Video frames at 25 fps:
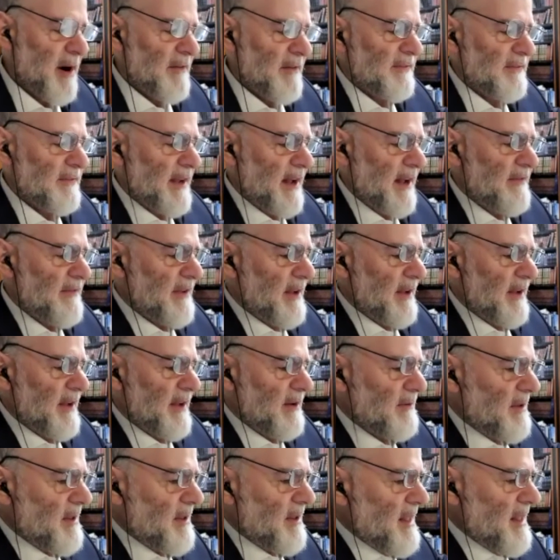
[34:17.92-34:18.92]
flies out
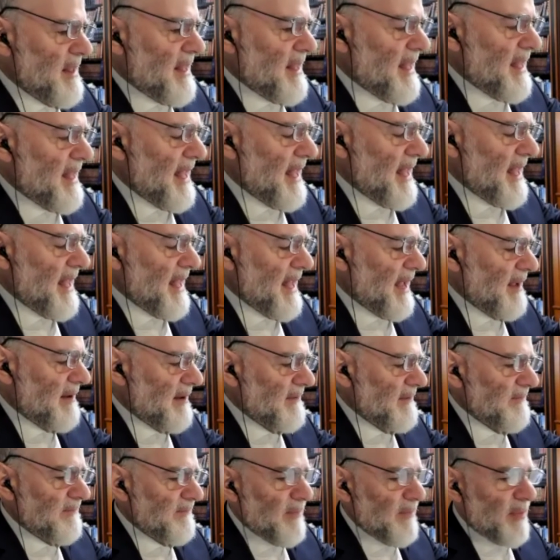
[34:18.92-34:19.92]

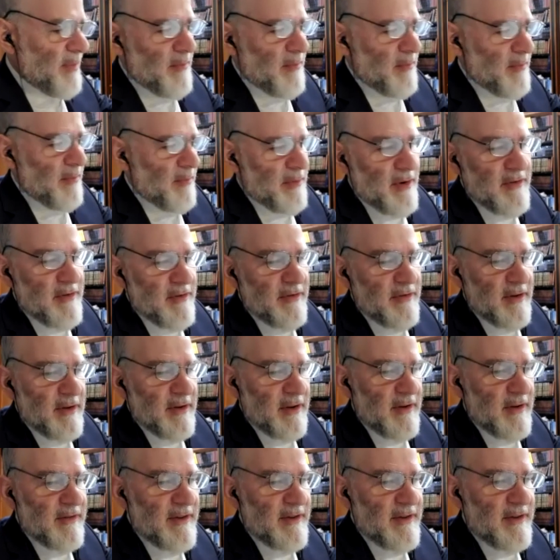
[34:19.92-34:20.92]
and burns
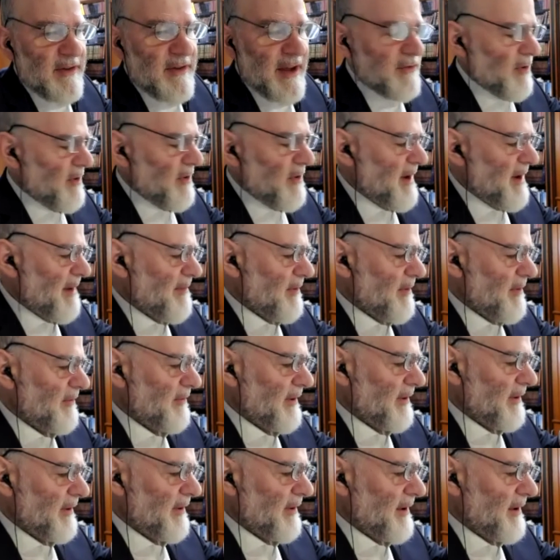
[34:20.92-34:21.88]
his next door neighbor's